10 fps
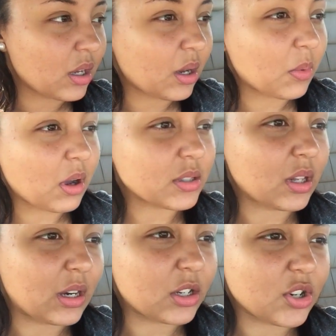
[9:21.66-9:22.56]
and we
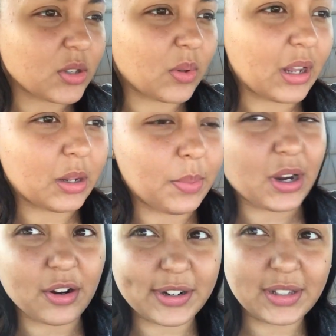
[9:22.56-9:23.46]
also like the trees with like the
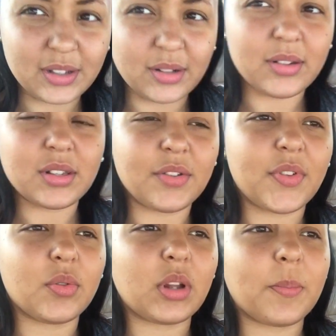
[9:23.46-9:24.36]
berries and
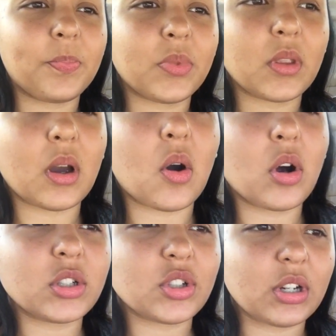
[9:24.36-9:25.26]
stuff on it.
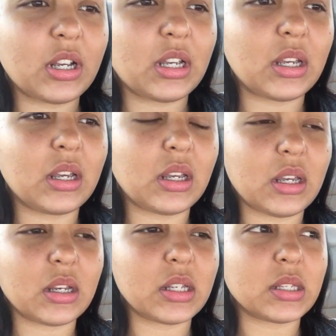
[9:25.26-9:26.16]
Our tree
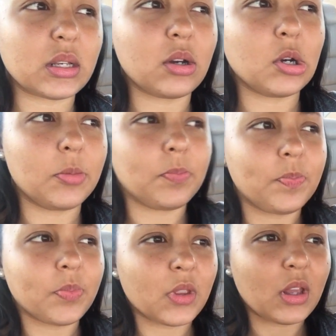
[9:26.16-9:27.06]
is
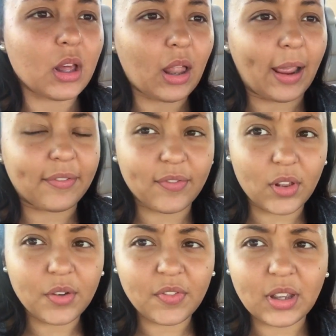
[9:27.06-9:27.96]
like
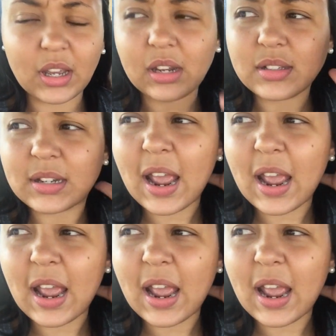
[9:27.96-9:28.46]
fluffy. It doesn't